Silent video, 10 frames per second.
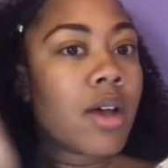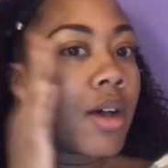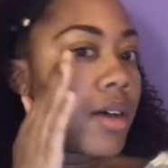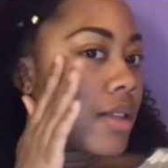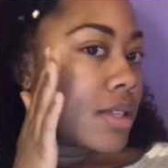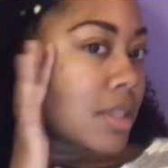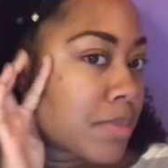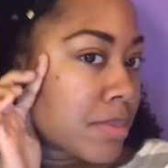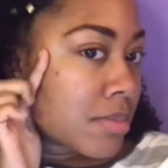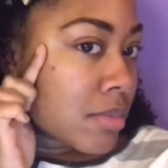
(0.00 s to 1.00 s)
Ugh, this
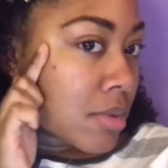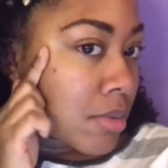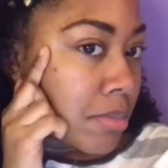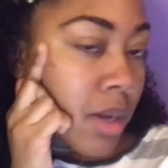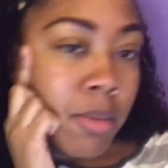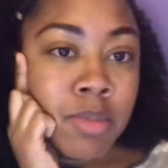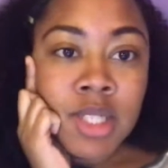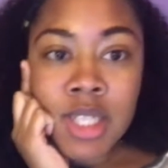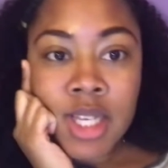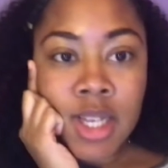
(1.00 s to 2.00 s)
little bump is
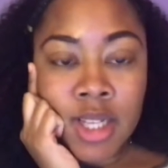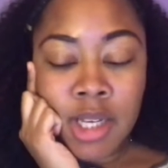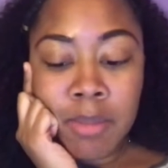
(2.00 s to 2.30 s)
killing